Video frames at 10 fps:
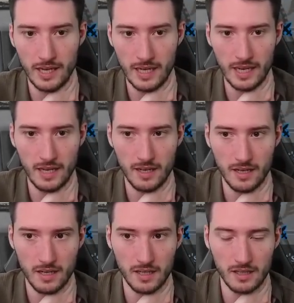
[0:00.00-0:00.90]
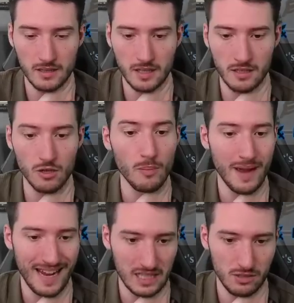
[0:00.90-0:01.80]
I can go
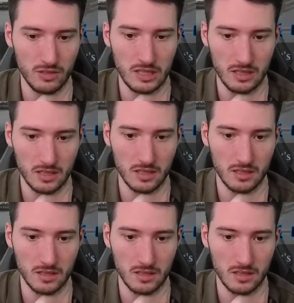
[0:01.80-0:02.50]
back to this